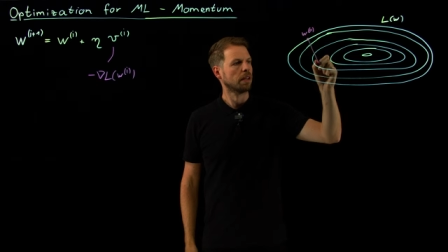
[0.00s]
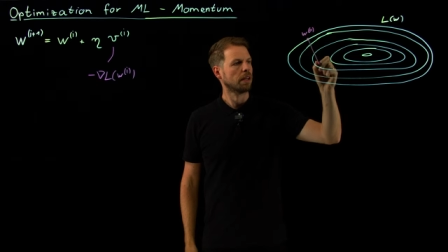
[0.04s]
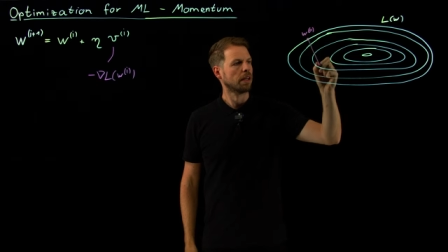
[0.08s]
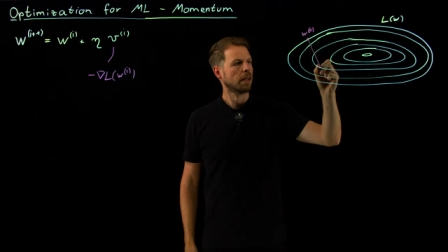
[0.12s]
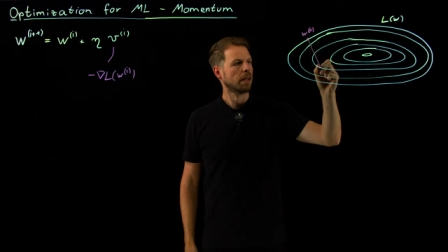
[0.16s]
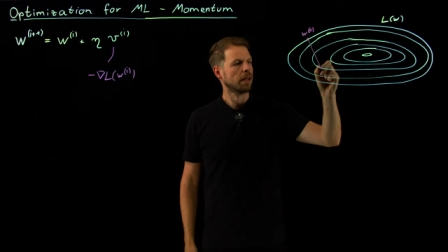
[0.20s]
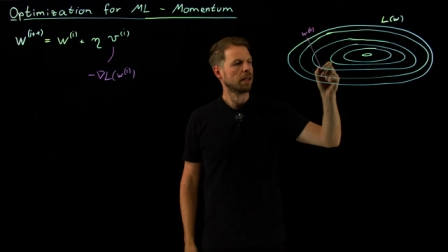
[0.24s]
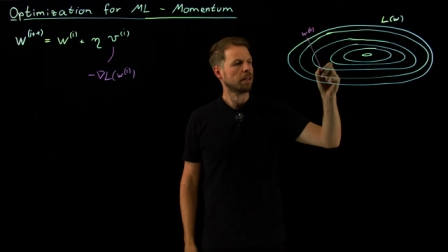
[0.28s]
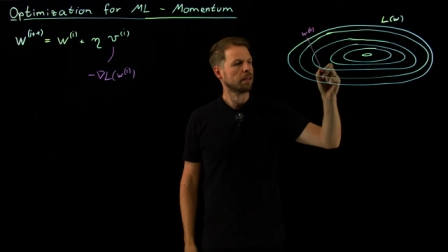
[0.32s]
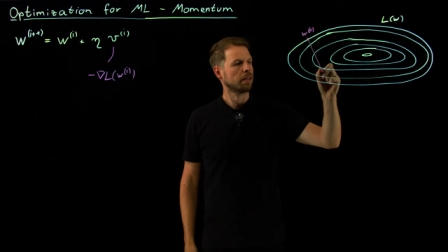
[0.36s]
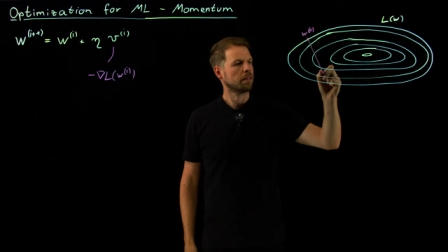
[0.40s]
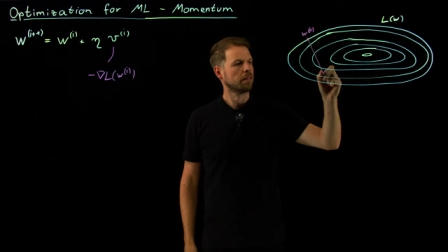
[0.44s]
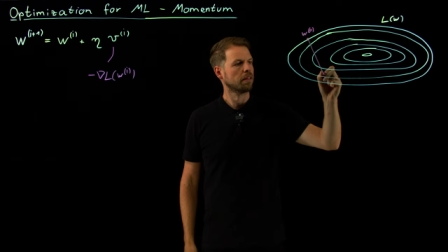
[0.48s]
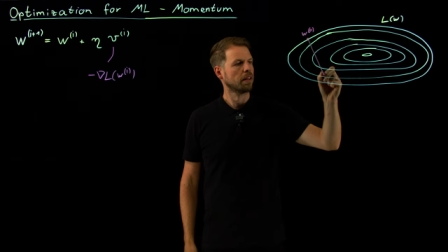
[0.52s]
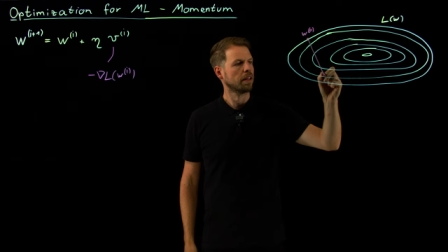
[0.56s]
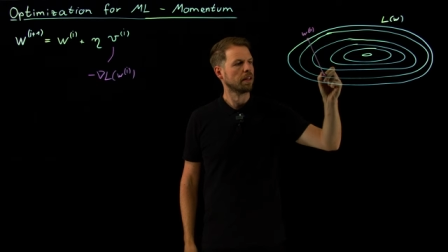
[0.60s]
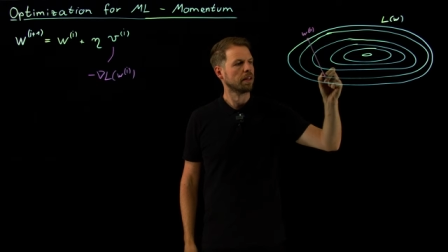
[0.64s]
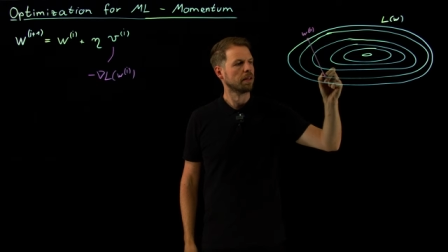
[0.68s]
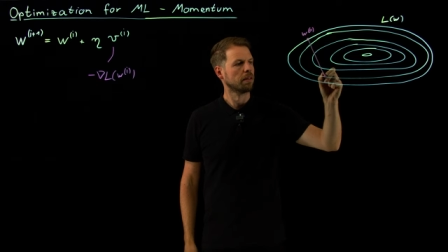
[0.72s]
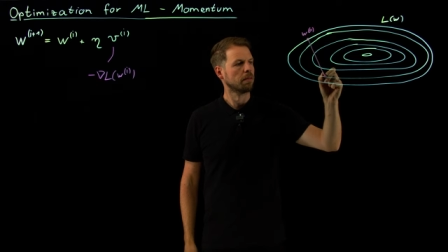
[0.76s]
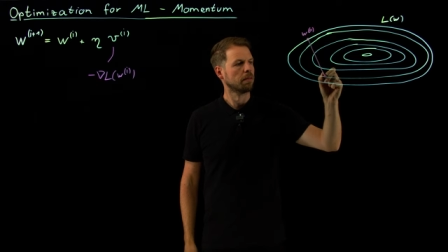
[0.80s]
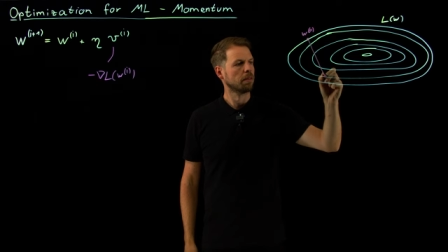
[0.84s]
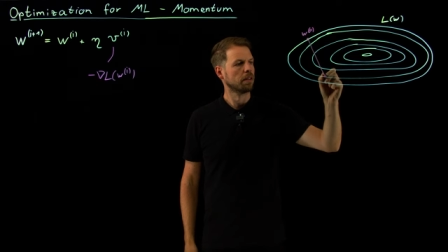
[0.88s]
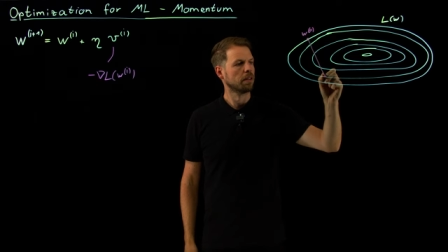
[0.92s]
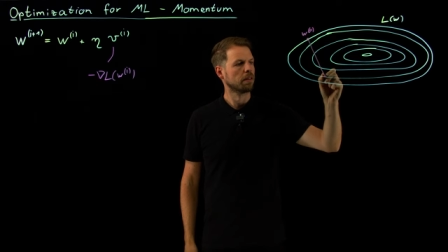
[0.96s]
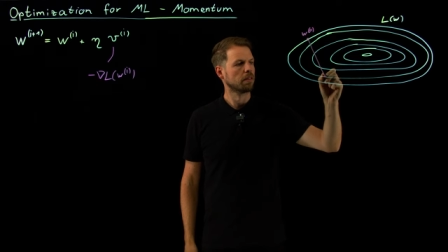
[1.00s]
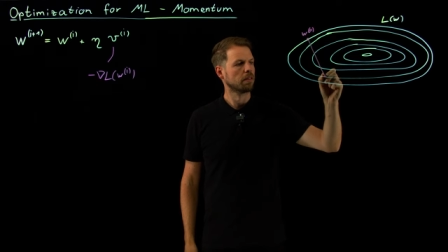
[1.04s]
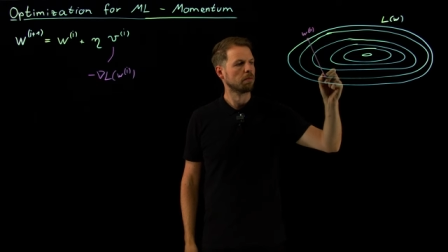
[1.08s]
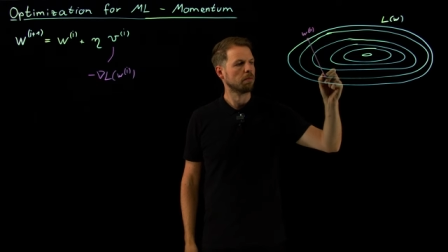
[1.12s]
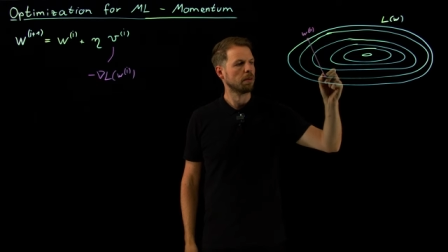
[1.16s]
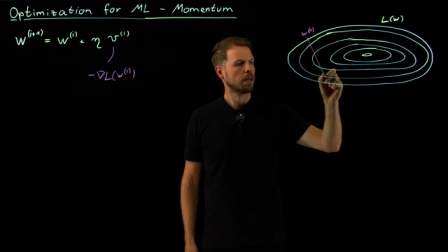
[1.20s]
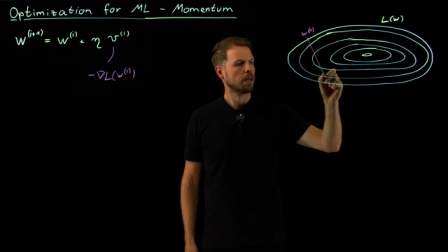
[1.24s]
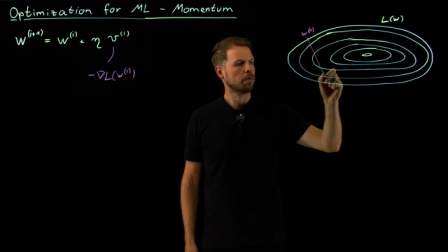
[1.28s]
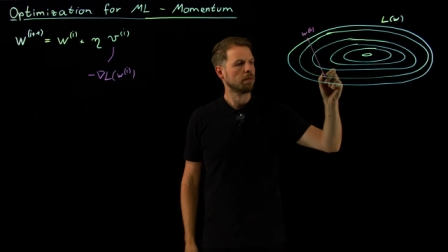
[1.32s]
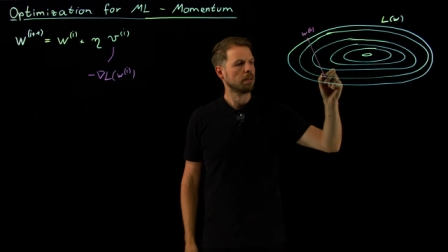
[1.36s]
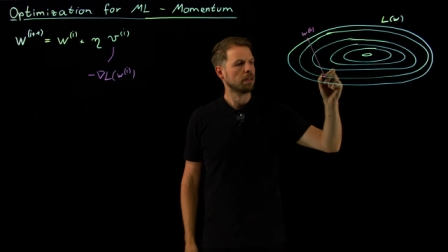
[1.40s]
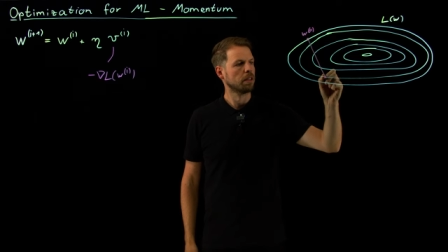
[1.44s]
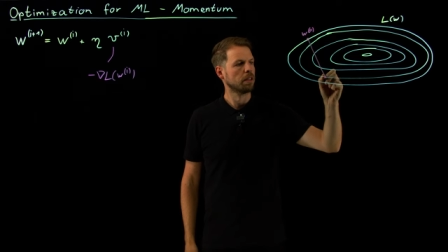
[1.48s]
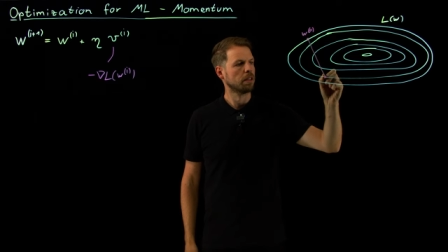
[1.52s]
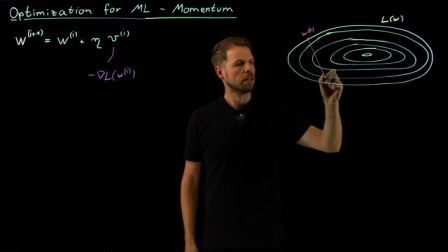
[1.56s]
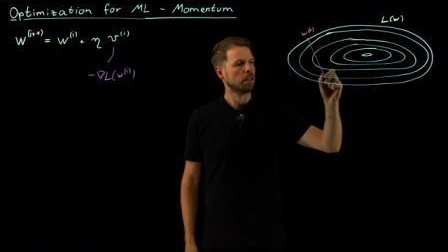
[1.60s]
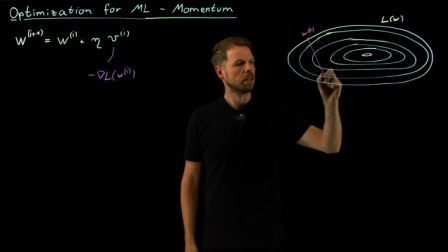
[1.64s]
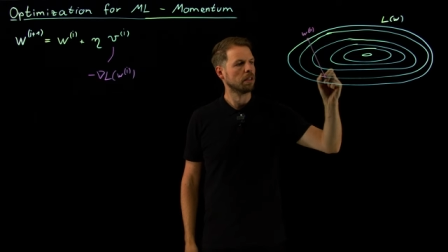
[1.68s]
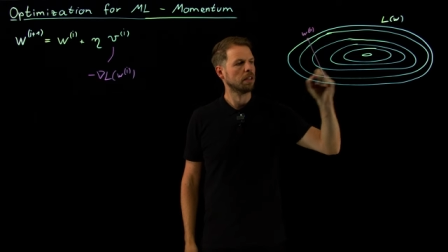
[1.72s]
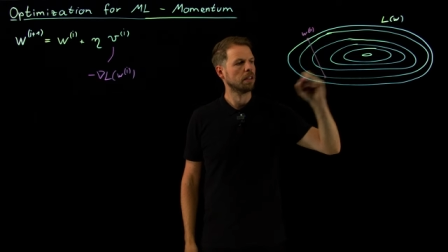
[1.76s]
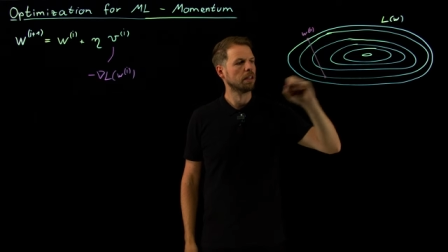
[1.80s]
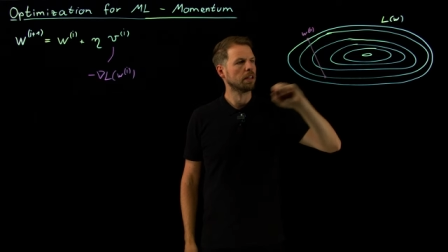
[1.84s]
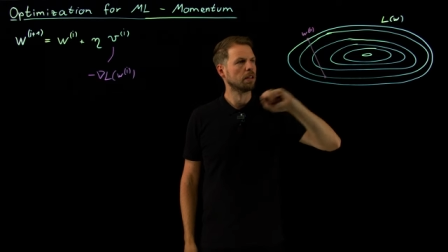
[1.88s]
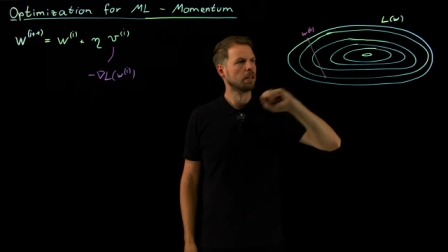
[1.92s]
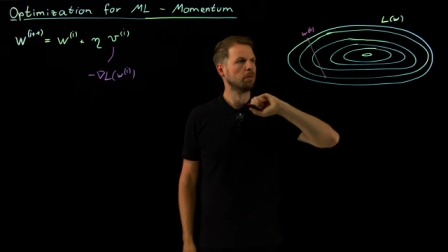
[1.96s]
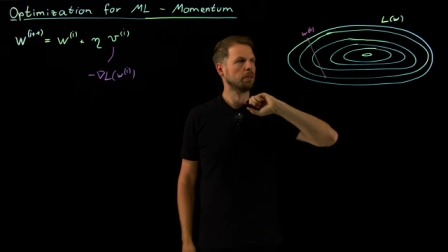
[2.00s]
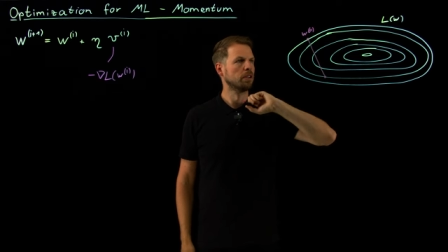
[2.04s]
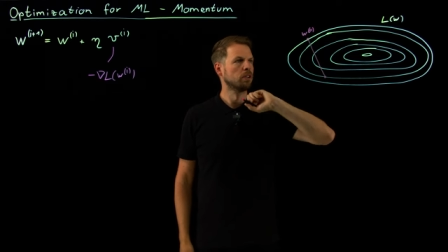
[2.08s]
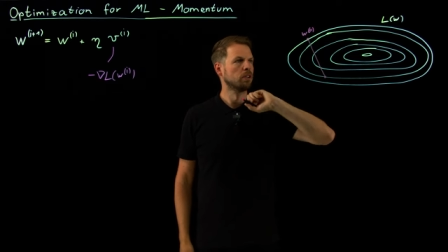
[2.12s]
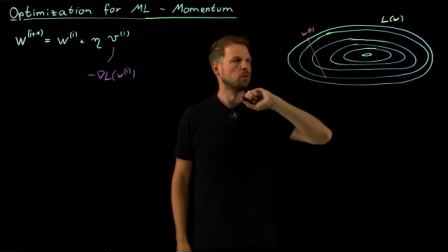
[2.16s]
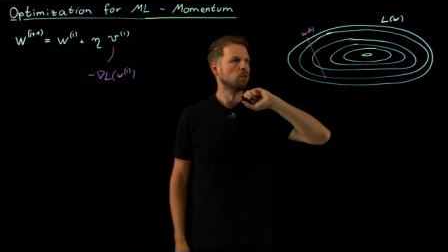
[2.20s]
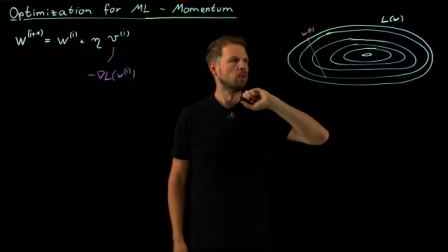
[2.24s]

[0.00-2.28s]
and say it's maybe a little bit too